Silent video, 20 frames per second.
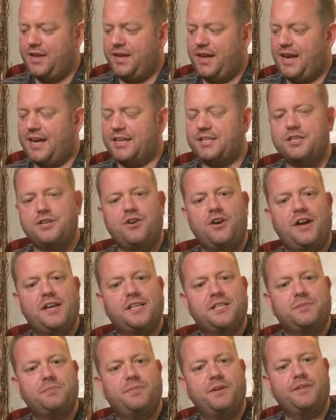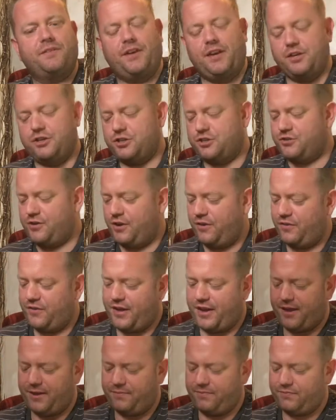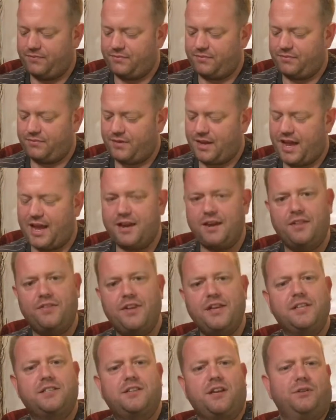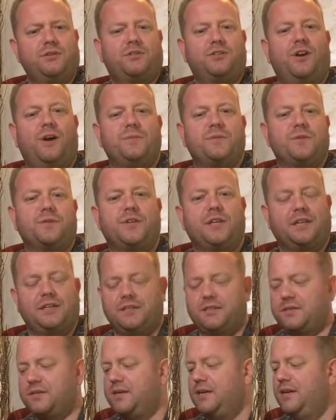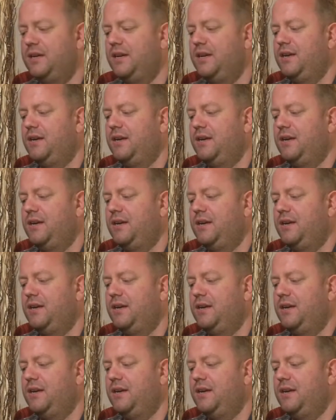It has a nice bit of history on there, and it's those types of things that